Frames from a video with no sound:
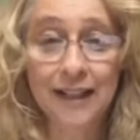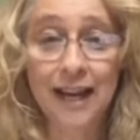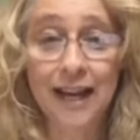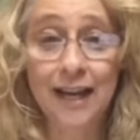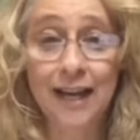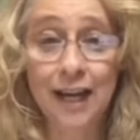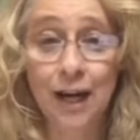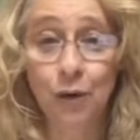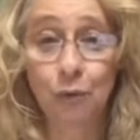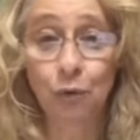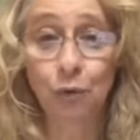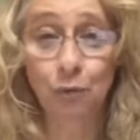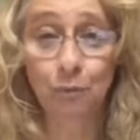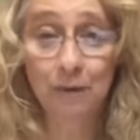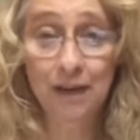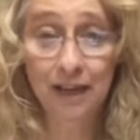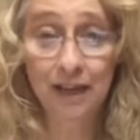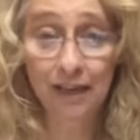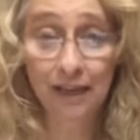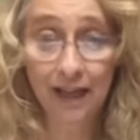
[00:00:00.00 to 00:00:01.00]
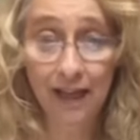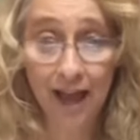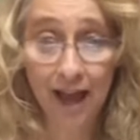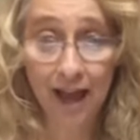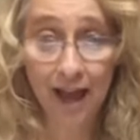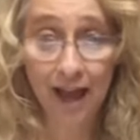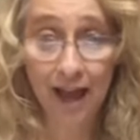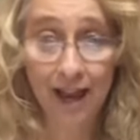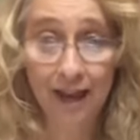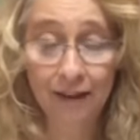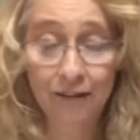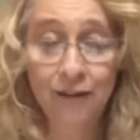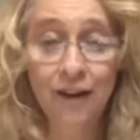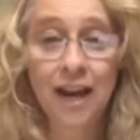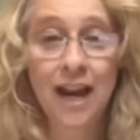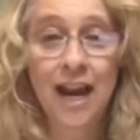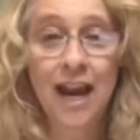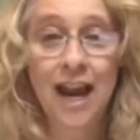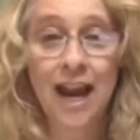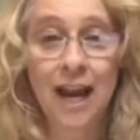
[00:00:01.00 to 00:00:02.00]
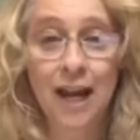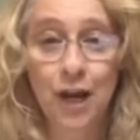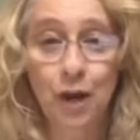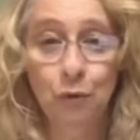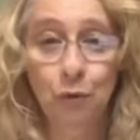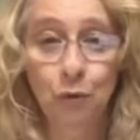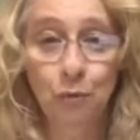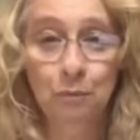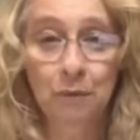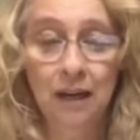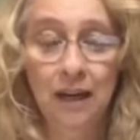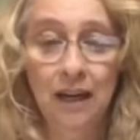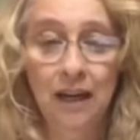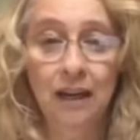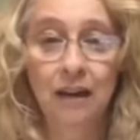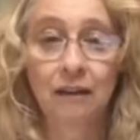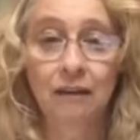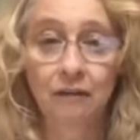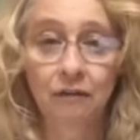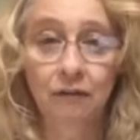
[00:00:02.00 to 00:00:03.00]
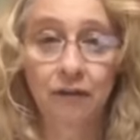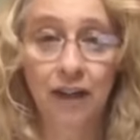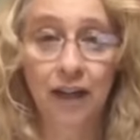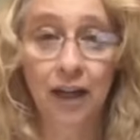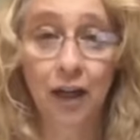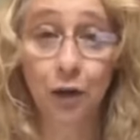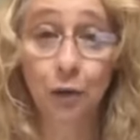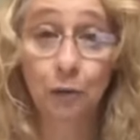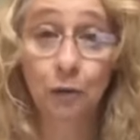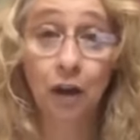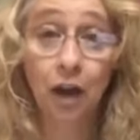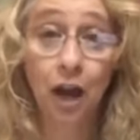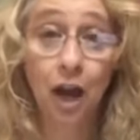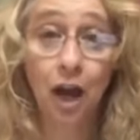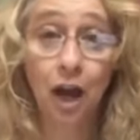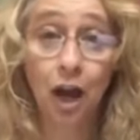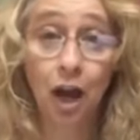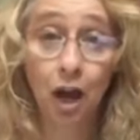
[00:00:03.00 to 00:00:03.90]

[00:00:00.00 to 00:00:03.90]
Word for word: and it will be live and it will be via uh,